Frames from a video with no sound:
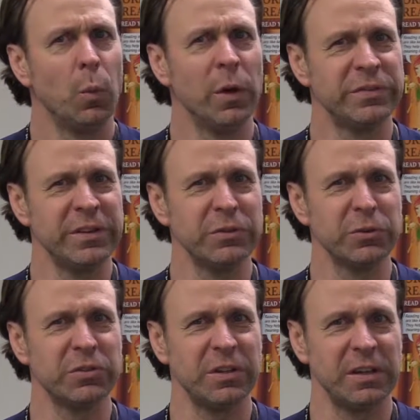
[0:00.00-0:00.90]
What's
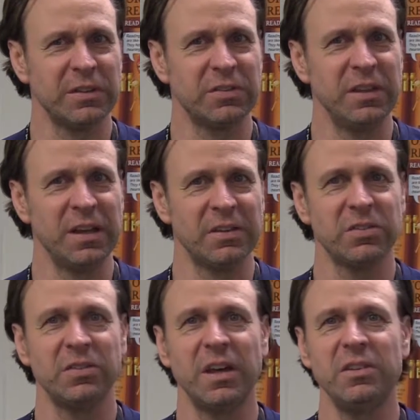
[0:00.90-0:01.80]
interesting is
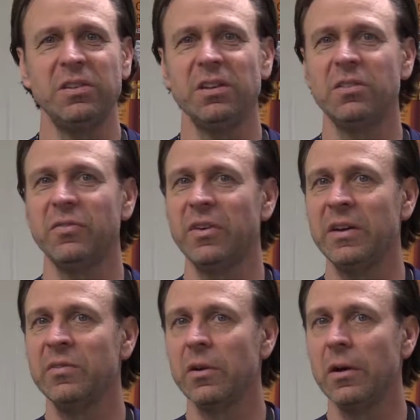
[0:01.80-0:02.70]
this. They tend to
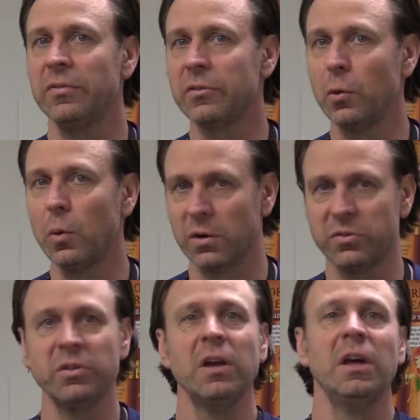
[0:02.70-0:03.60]
favor, of
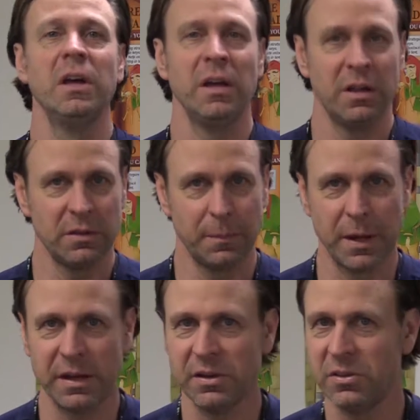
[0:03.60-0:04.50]
course, the
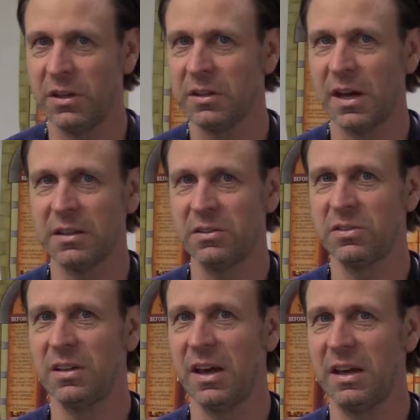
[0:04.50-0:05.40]
Bank of the United
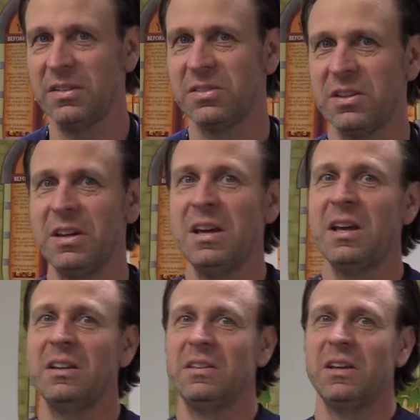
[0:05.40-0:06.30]
States.
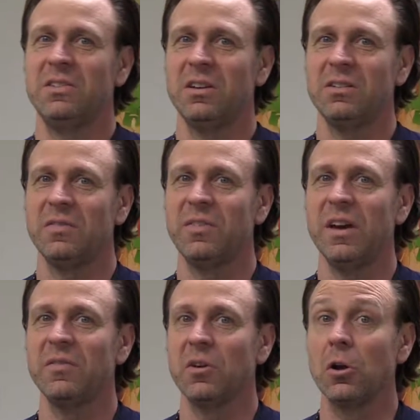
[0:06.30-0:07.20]
They tend to
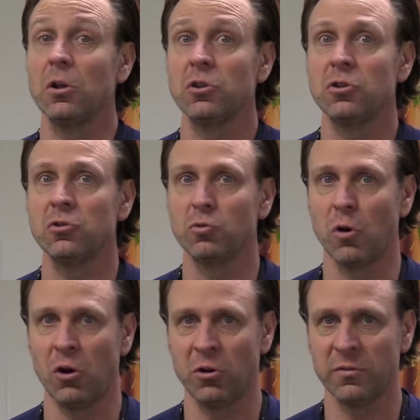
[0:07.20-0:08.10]
favor
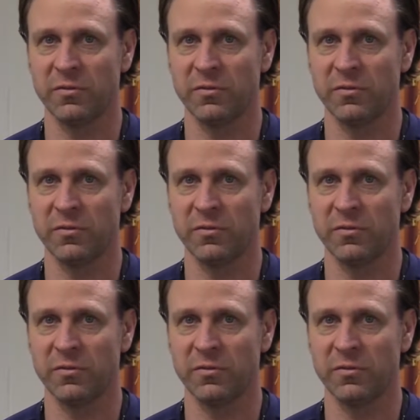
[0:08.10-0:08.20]
strong